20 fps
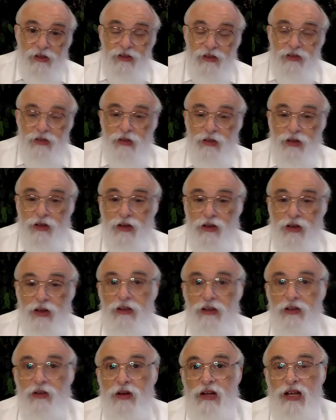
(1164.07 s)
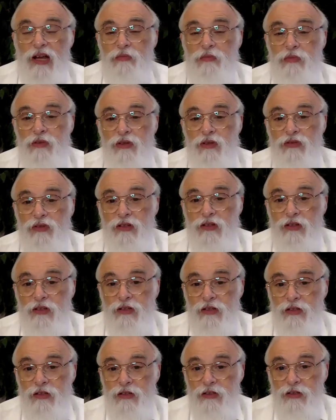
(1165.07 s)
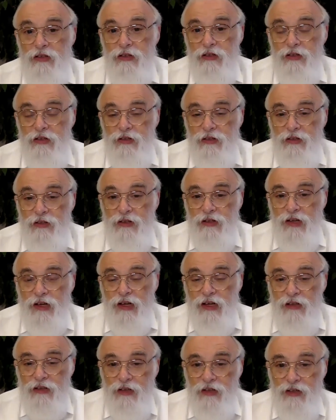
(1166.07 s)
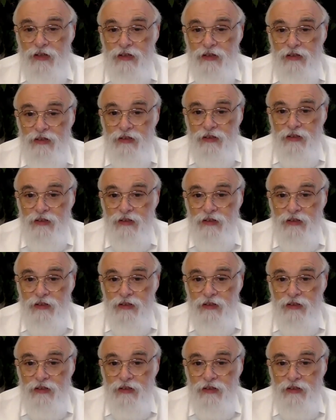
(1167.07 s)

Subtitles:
So Lachoshech, what happened over here, unlike